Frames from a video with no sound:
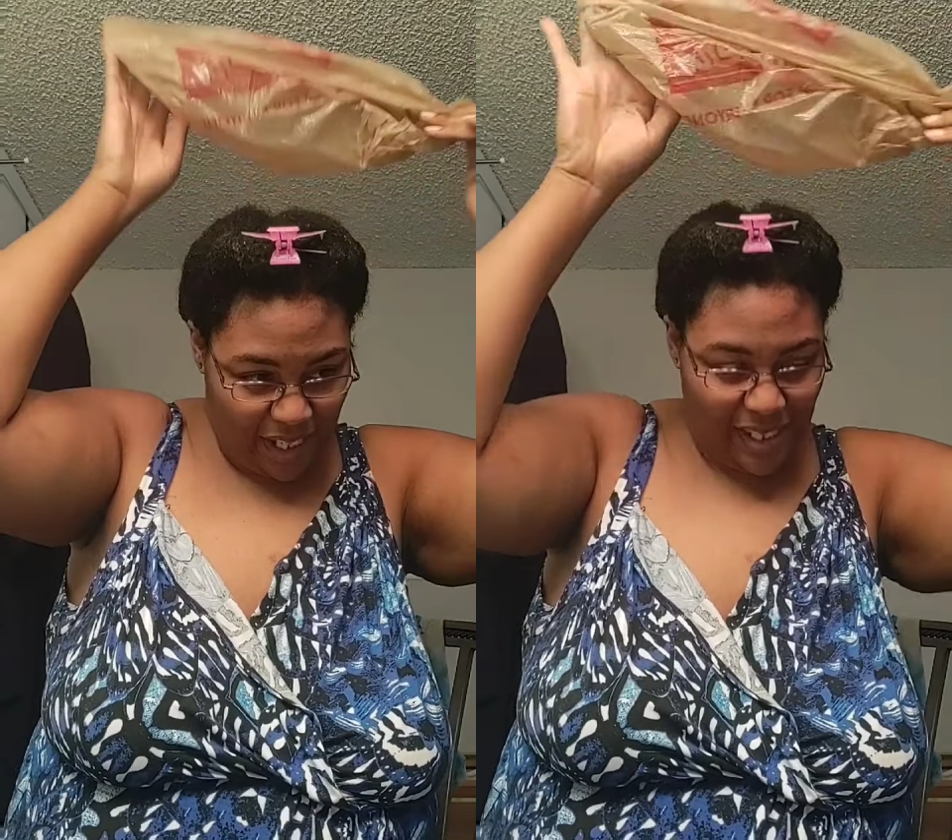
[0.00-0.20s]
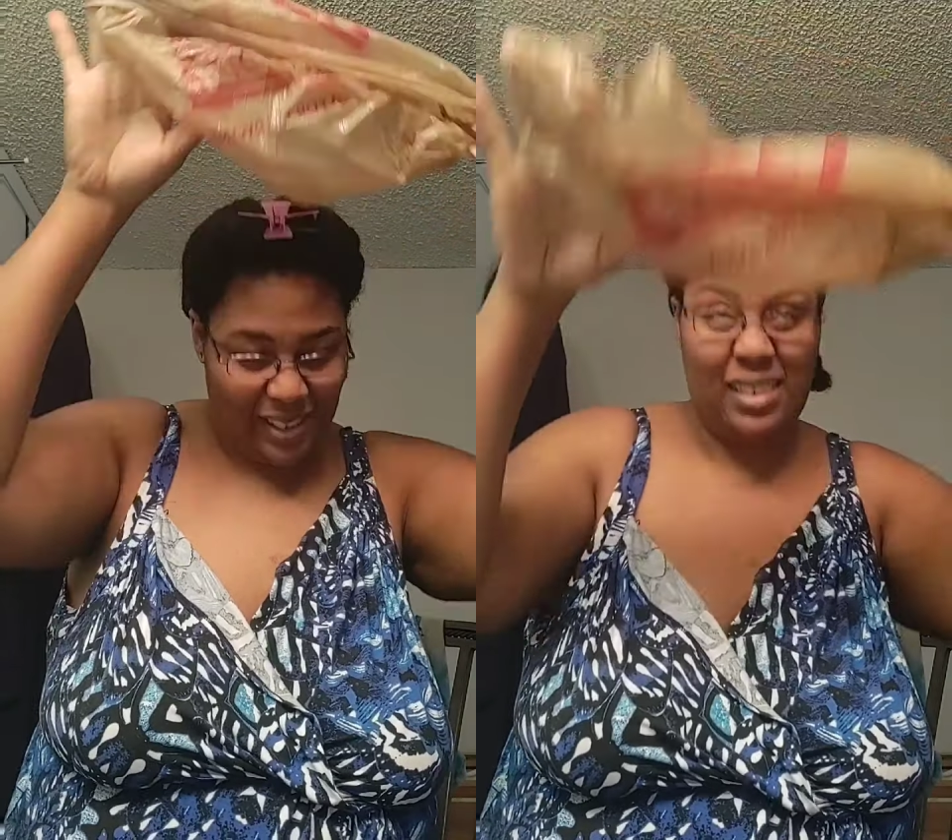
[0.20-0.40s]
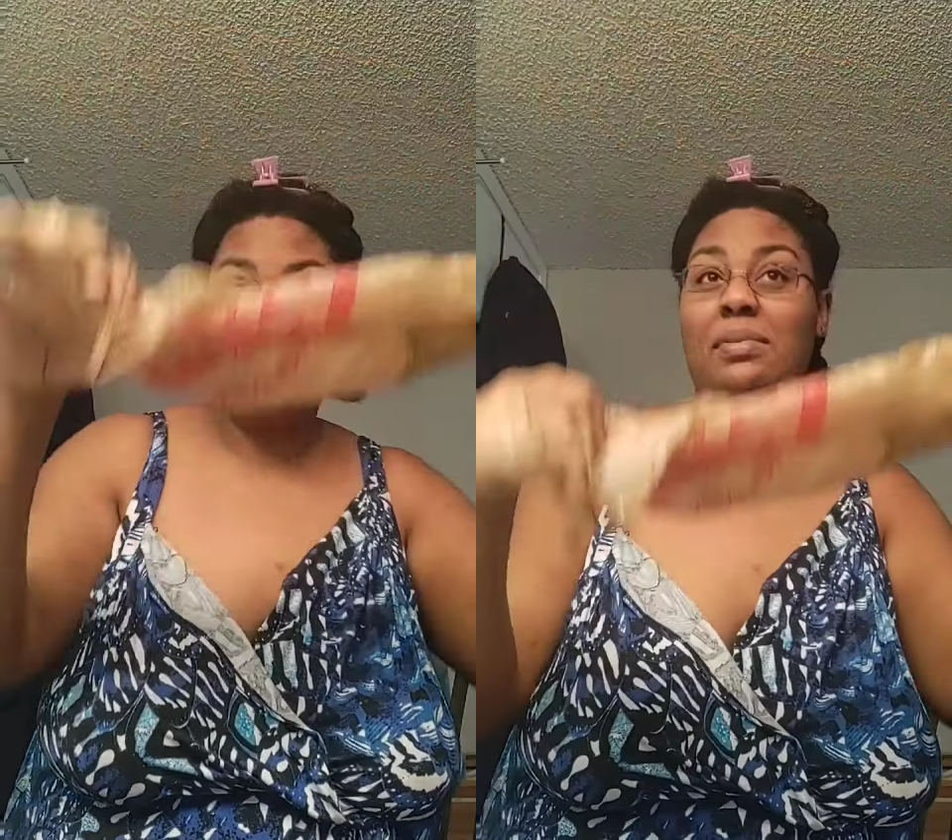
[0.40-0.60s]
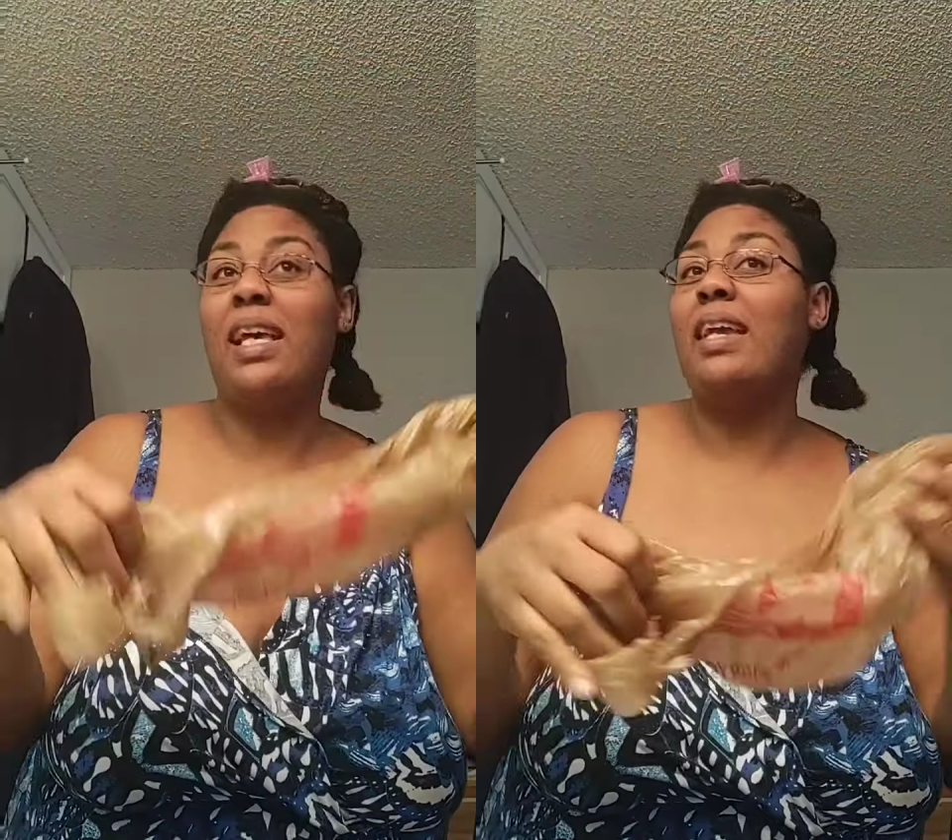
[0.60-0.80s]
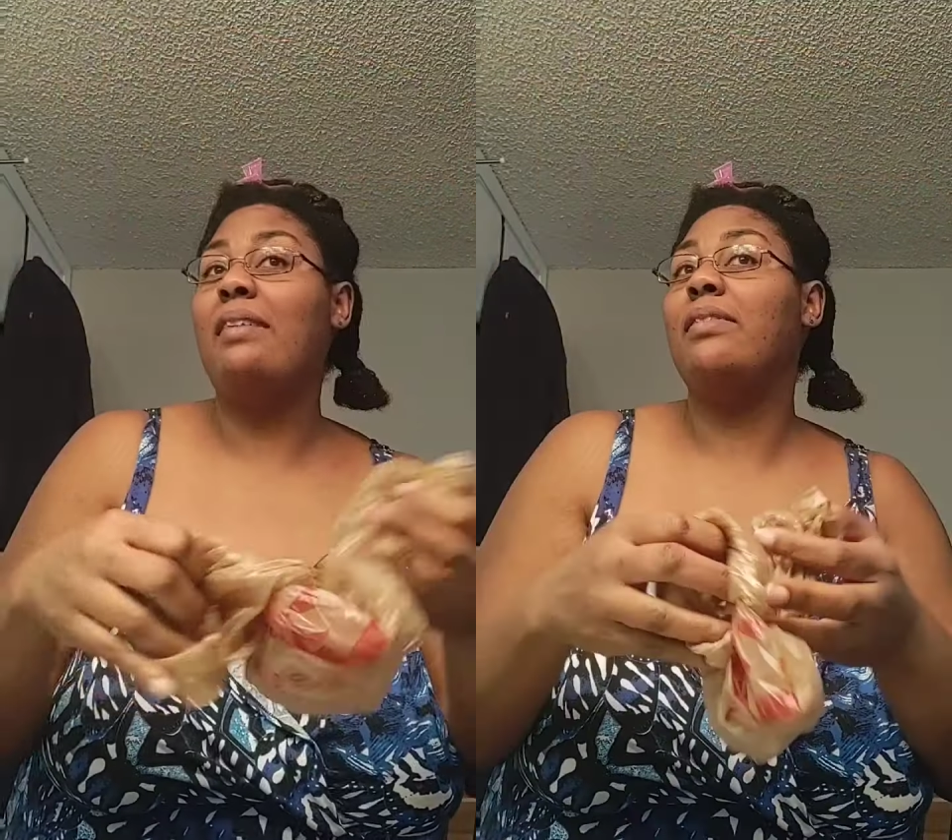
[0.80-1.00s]
Jesus,
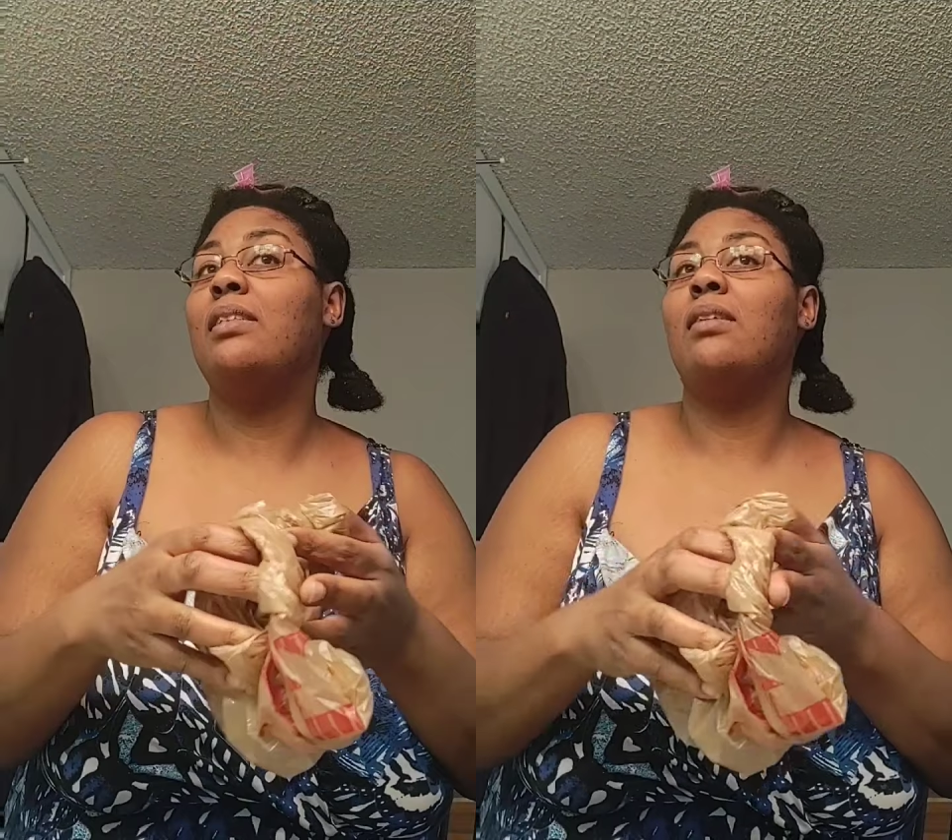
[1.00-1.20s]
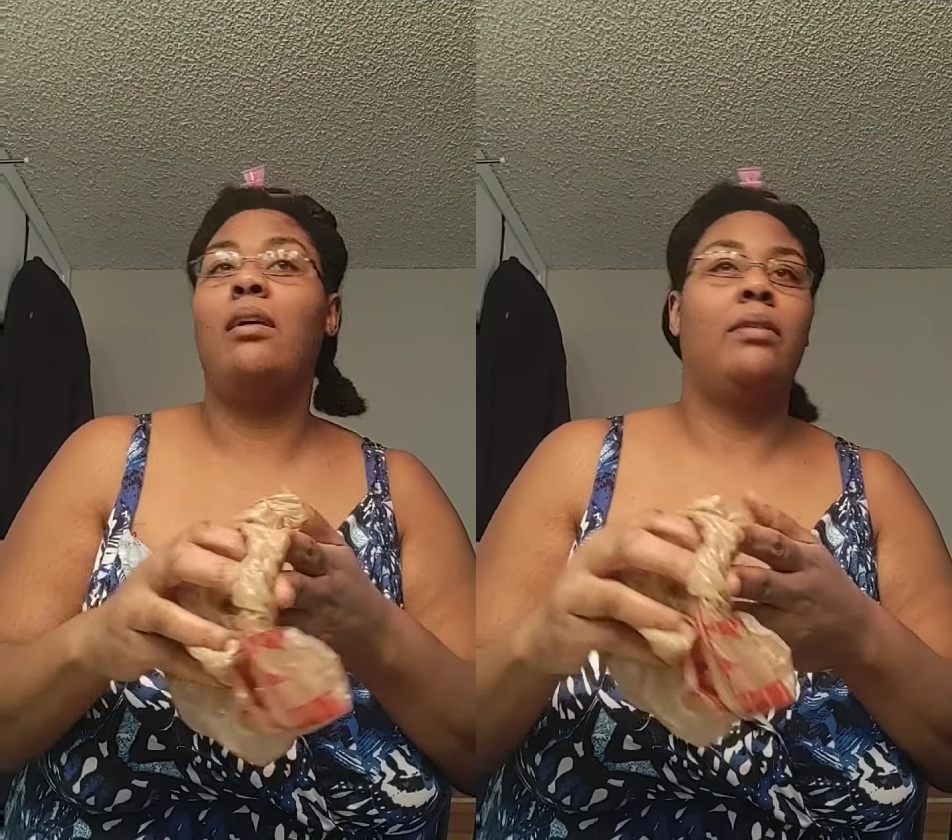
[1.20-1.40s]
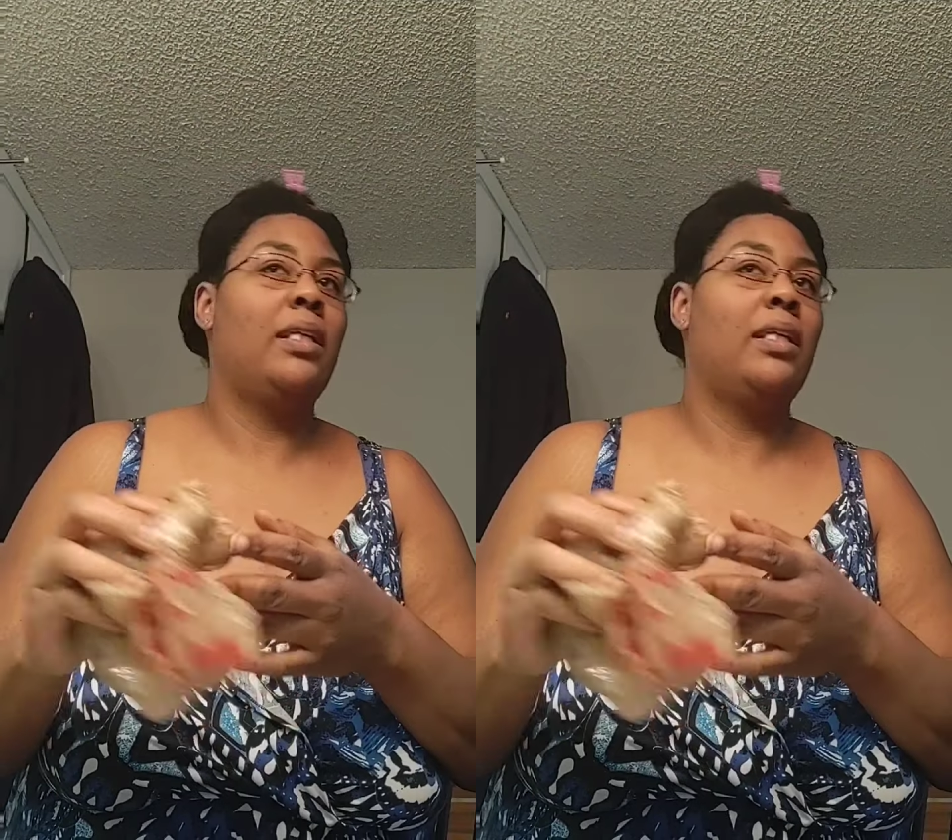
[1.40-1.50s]
I'm saved.